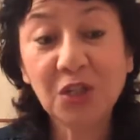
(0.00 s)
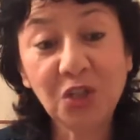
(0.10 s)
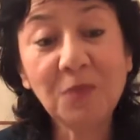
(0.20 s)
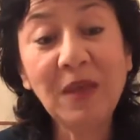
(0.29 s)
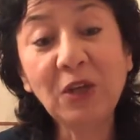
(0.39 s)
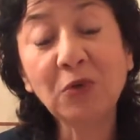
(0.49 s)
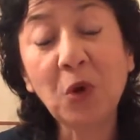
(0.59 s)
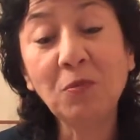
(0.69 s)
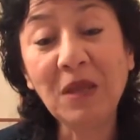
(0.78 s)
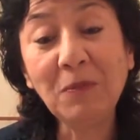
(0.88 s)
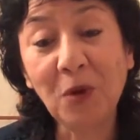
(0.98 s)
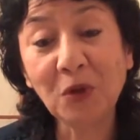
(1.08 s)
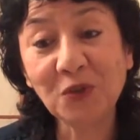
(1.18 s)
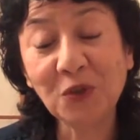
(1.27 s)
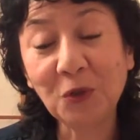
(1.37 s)
She made her own
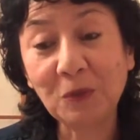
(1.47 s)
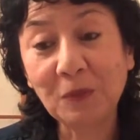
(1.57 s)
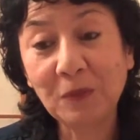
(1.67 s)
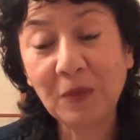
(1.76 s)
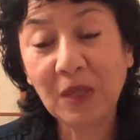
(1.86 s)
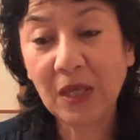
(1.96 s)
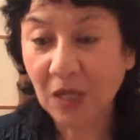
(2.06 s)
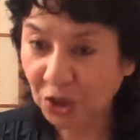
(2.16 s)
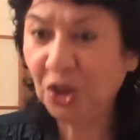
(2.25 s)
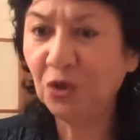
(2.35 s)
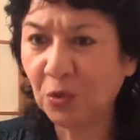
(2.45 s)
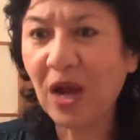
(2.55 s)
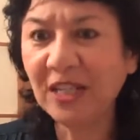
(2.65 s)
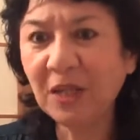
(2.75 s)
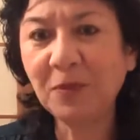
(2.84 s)
meatballs too. She'd
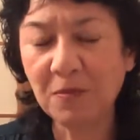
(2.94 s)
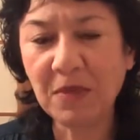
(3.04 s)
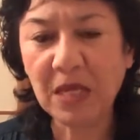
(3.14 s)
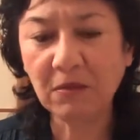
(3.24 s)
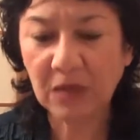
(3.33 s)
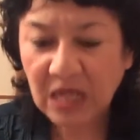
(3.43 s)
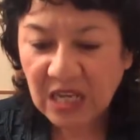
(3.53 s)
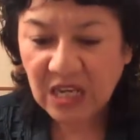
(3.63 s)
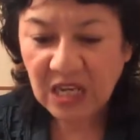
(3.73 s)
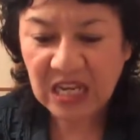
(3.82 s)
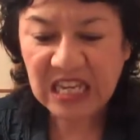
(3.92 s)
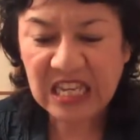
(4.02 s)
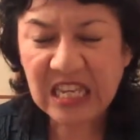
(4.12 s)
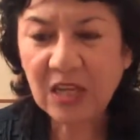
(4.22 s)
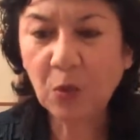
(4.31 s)
grind up the meat,
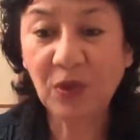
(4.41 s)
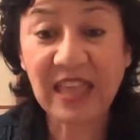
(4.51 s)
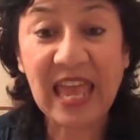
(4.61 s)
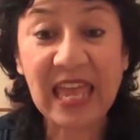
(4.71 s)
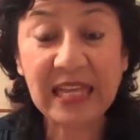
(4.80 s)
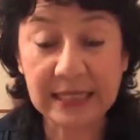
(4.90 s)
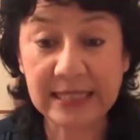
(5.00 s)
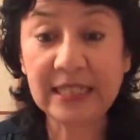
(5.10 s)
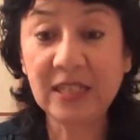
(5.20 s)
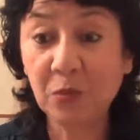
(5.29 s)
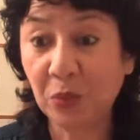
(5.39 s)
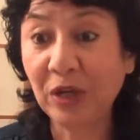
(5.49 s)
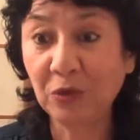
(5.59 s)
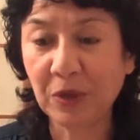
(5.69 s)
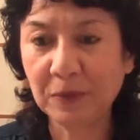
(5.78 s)
knead it with egg and seasoned
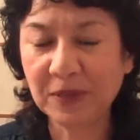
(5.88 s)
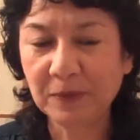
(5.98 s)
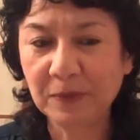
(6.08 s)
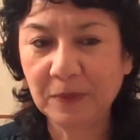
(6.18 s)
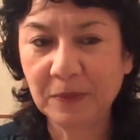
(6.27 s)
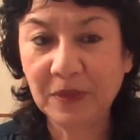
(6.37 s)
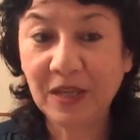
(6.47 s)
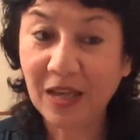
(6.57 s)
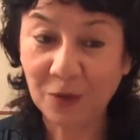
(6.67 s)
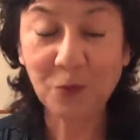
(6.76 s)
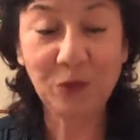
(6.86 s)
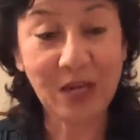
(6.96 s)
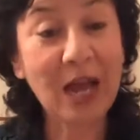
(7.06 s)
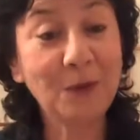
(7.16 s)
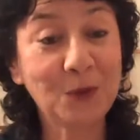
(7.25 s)
breadcrumbs. And when
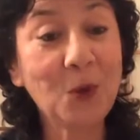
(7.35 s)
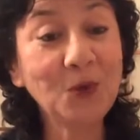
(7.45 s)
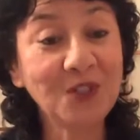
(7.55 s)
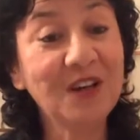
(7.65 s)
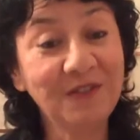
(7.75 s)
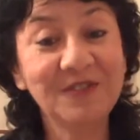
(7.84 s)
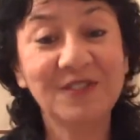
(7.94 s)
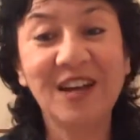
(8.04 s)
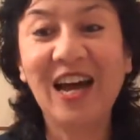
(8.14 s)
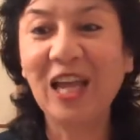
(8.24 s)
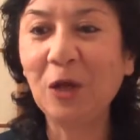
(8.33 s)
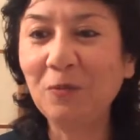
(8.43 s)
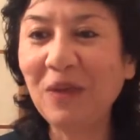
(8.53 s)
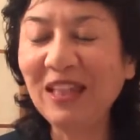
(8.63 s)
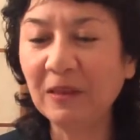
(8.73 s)
I was old enough, I
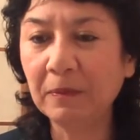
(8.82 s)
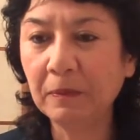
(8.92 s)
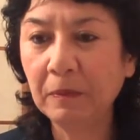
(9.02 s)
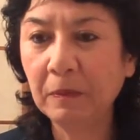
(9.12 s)
helped make them.